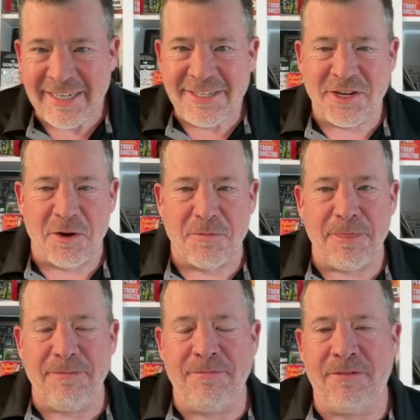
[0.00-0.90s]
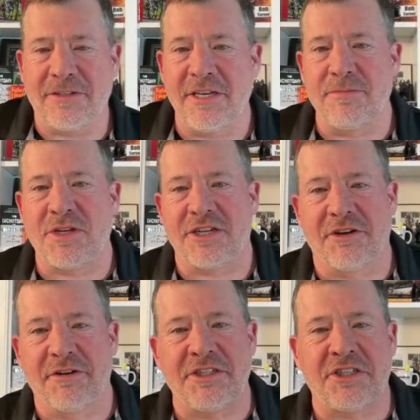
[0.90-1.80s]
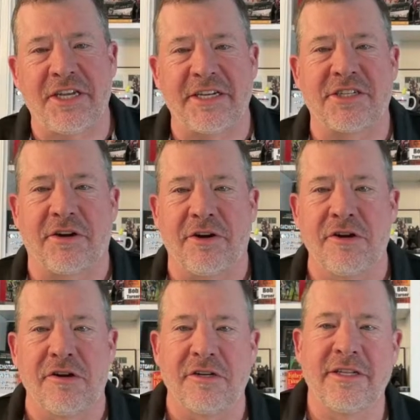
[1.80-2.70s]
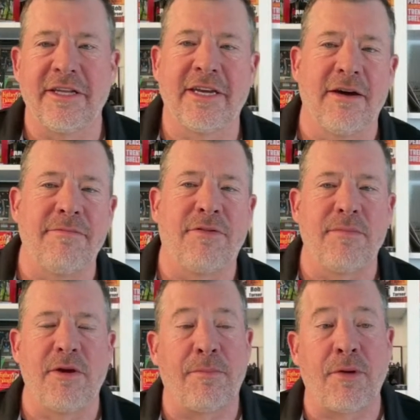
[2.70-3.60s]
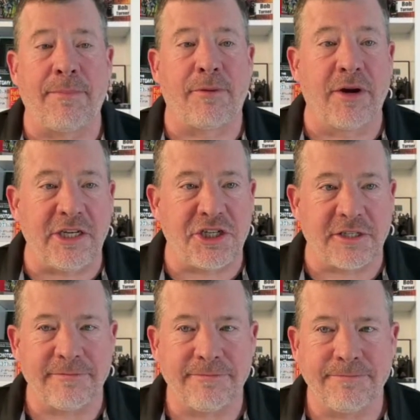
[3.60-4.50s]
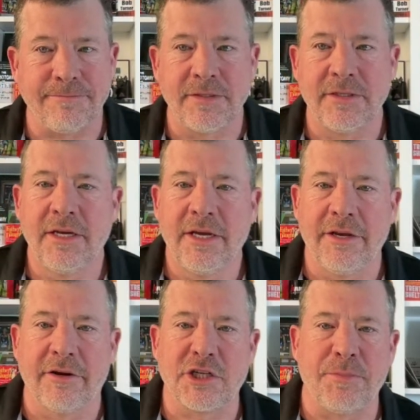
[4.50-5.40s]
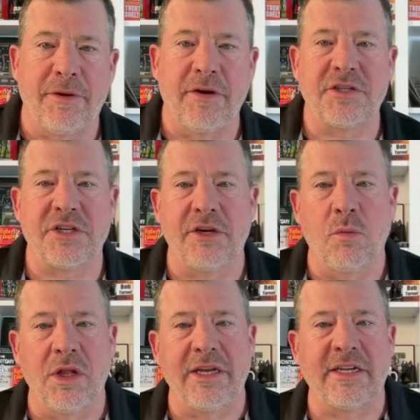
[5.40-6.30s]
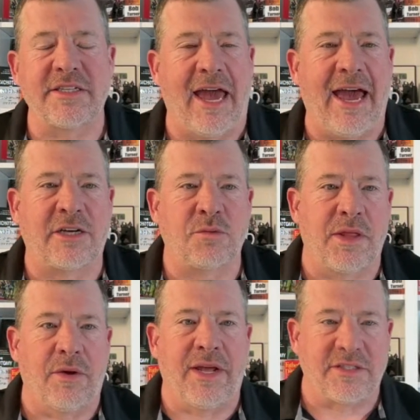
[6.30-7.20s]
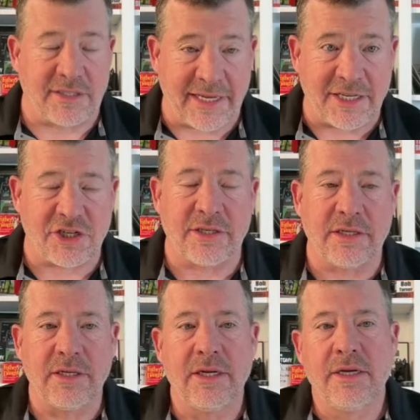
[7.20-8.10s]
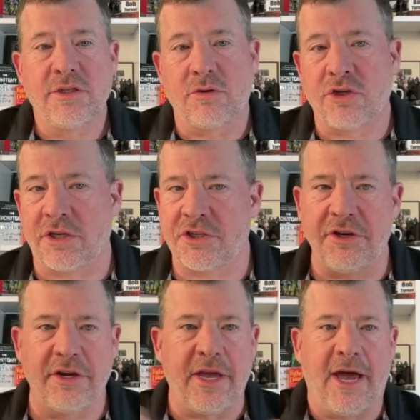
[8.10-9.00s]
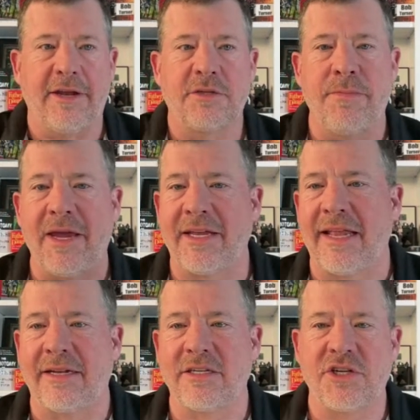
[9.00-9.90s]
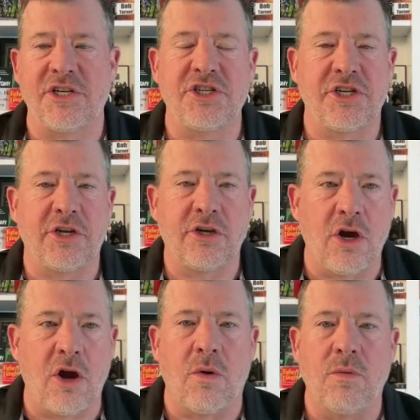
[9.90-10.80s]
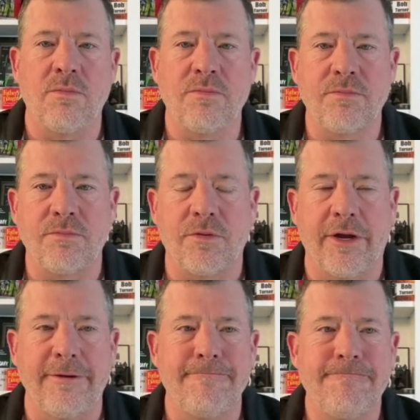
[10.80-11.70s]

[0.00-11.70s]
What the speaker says: So Tim says your instincts are earned. They come from your preparation, your experience, and your willingness to act without hesitation. So trusting your gut is making that decision and go, right?